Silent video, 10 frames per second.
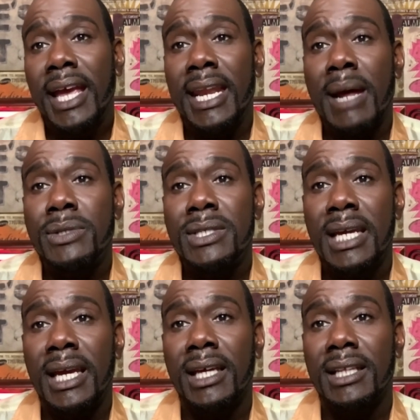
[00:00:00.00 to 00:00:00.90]
and I'm
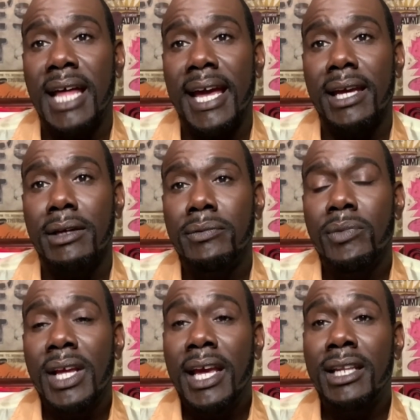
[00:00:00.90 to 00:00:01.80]
seeing like
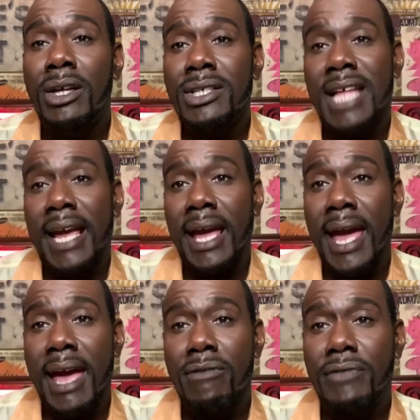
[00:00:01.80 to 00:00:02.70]
it looks like
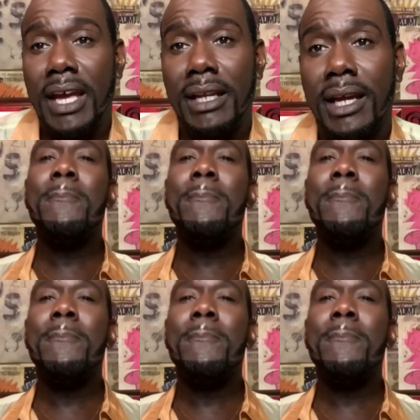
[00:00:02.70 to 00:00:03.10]
heaven.